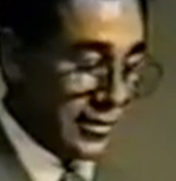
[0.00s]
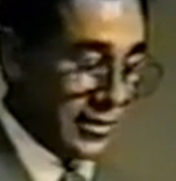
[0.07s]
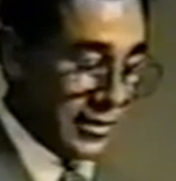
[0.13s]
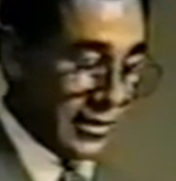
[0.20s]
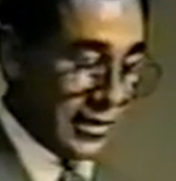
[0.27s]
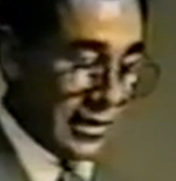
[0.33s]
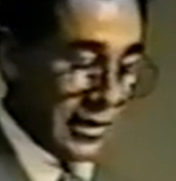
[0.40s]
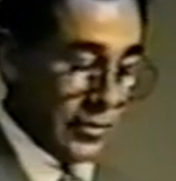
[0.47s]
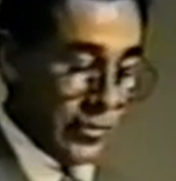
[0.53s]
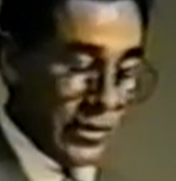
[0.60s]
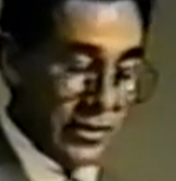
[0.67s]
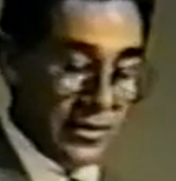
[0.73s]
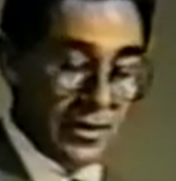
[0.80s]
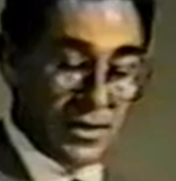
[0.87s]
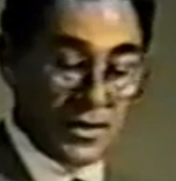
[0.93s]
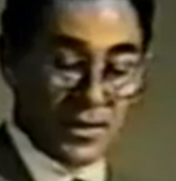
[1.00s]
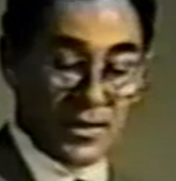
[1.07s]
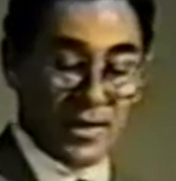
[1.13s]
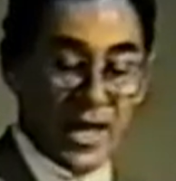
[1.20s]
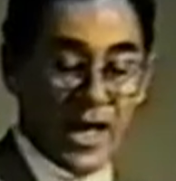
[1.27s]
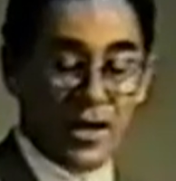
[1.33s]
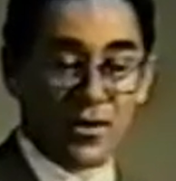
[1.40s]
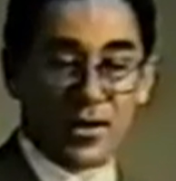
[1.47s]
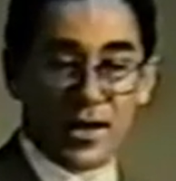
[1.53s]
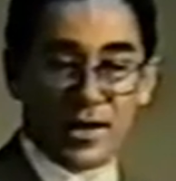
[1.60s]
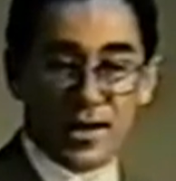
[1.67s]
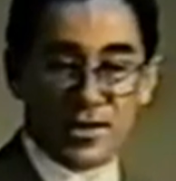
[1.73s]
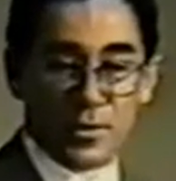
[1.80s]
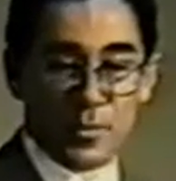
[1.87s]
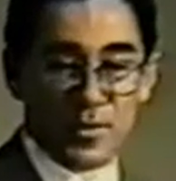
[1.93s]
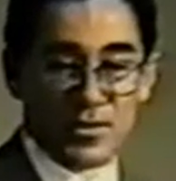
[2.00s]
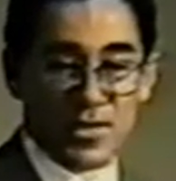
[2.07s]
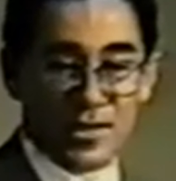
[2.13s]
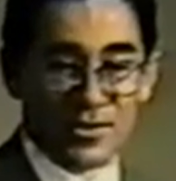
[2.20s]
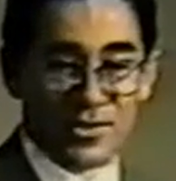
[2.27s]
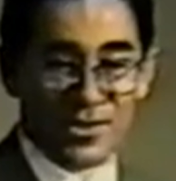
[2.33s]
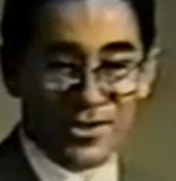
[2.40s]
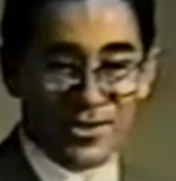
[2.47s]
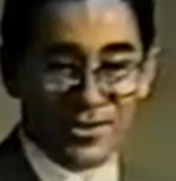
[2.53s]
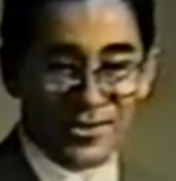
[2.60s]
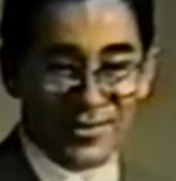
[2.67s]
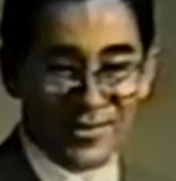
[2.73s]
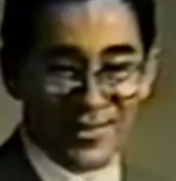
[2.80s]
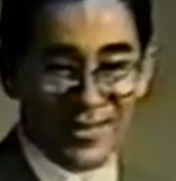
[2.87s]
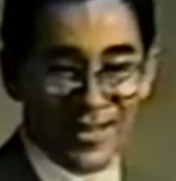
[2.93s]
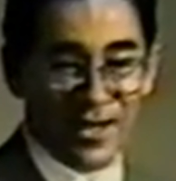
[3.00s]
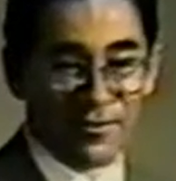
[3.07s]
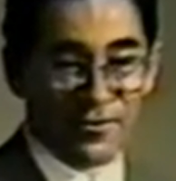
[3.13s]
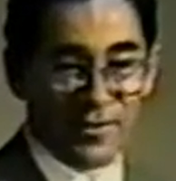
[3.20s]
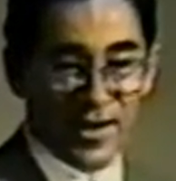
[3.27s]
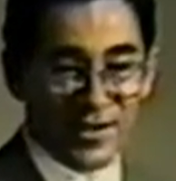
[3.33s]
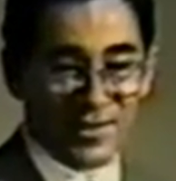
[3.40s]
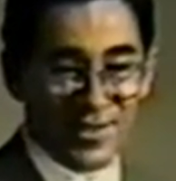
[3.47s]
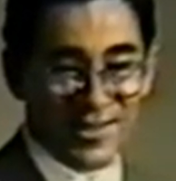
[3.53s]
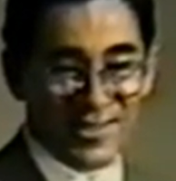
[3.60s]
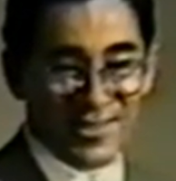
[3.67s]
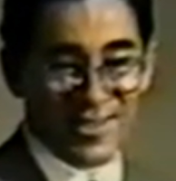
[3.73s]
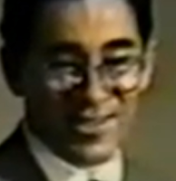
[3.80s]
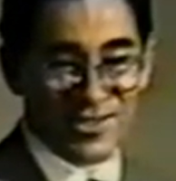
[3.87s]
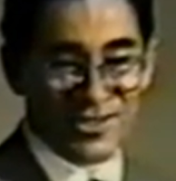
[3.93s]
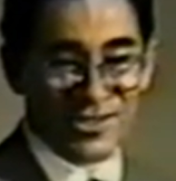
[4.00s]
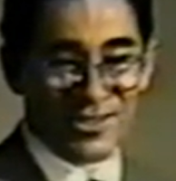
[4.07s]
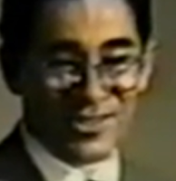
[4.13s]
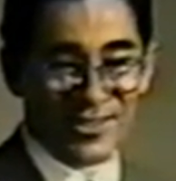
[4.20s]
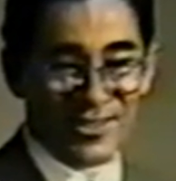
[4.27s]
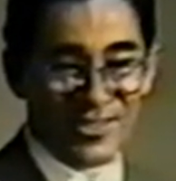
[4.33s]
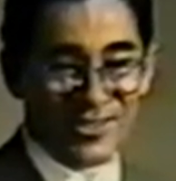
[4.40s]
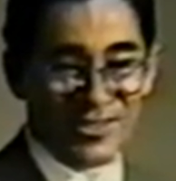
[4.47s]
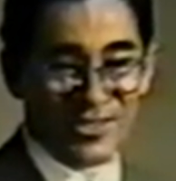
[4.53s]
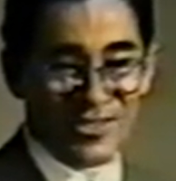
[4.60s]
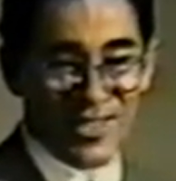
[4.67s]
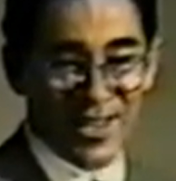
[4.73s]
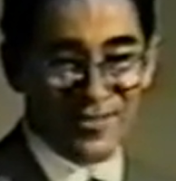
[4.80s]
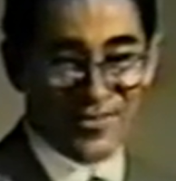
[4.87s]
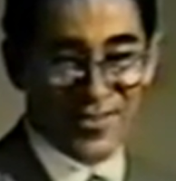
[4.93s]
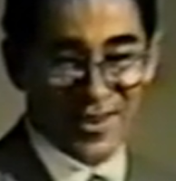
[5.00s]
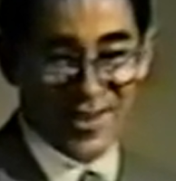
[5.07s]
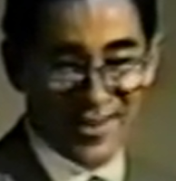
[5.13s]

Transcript: getting one. Now I'd like to present to you a friend and a teacher, Suzanne Pharr.